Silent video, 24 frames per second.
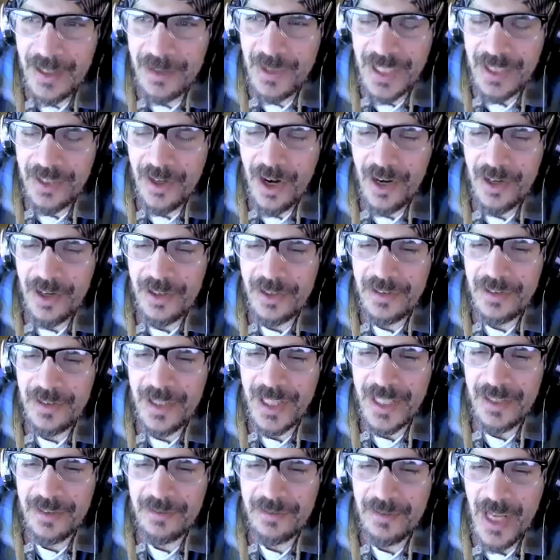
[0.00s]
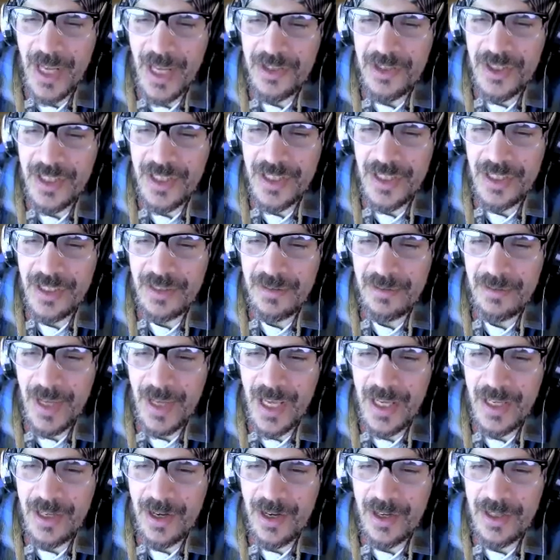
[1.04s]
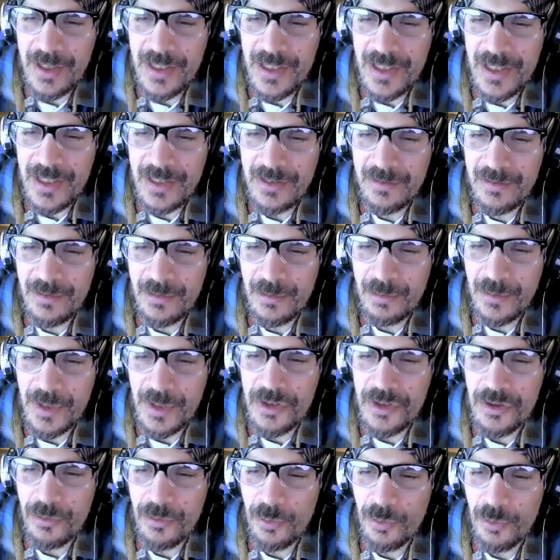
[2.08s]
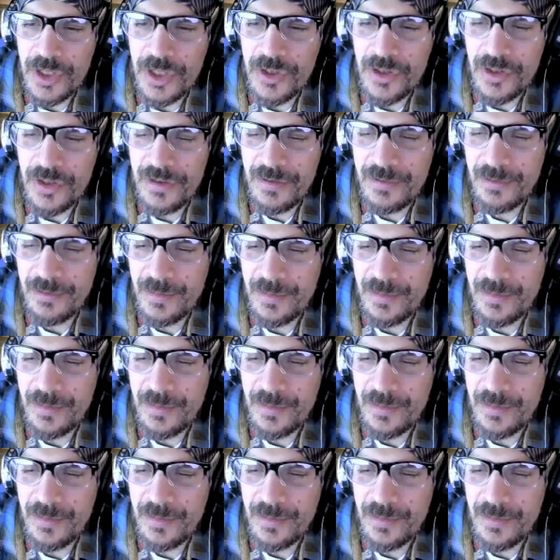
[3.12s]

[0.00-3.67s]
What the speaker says: Like Hart, like HEART. Richard.